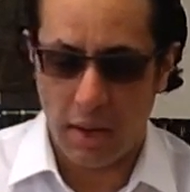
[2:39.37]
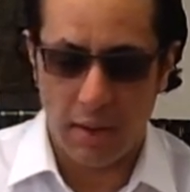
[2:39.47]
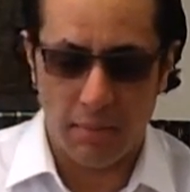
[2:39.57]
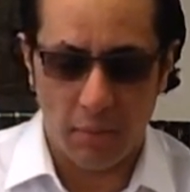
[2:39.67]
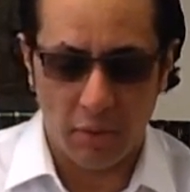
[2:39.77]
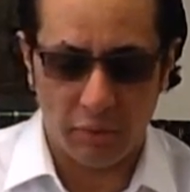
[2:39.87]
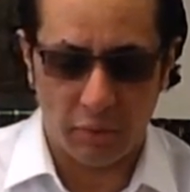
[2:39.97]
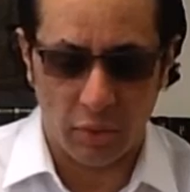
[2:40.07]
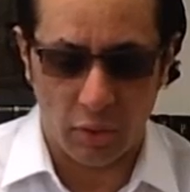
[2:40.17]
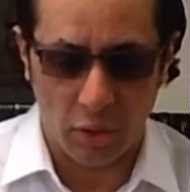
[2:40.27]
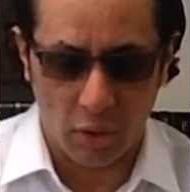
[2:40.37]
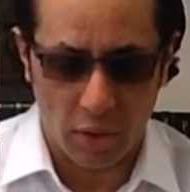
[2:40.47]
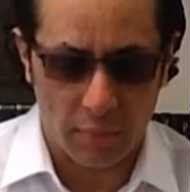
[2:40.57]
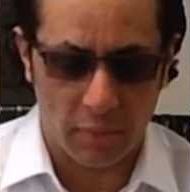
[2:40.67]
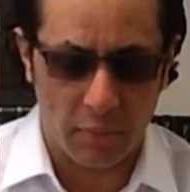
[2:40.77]
it must
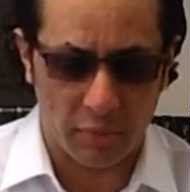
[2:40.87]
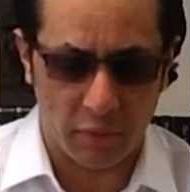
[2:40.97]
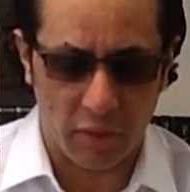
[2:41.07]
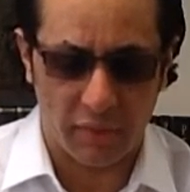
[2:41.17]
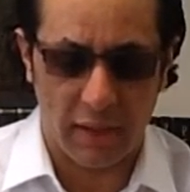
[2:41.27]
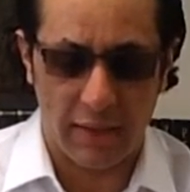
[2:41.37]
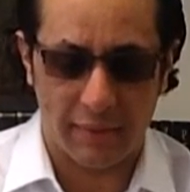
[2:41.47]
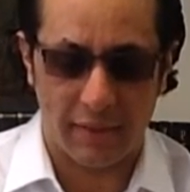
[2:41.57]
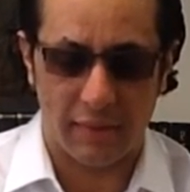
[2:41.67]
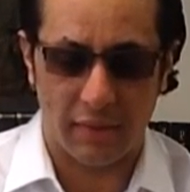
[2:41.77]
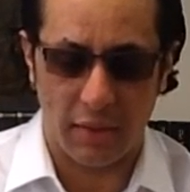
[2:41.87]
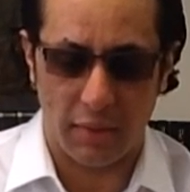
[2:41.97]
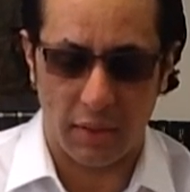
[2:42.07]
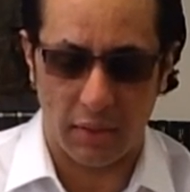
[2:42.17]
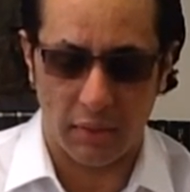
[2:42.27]
lose its
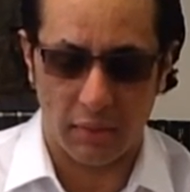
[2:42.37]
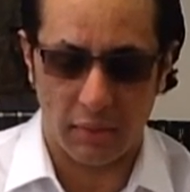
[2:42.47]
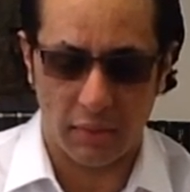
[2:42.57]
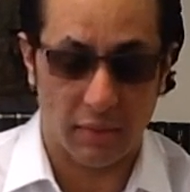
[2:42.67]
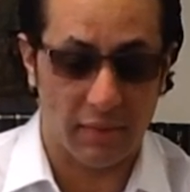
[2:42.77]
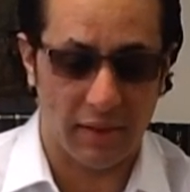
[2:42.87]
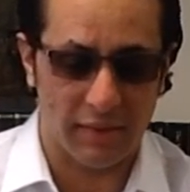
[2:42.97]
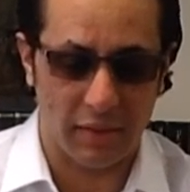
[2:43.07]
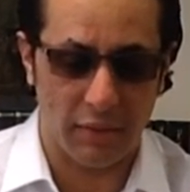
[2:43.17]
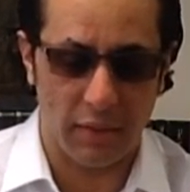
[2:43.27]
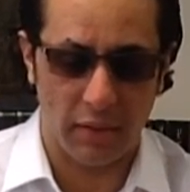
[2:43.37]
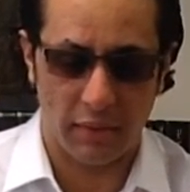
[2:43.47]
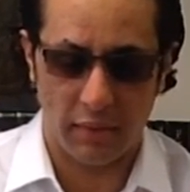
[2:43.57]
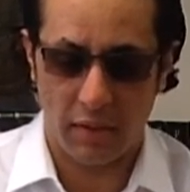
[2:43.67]
sensitiveness.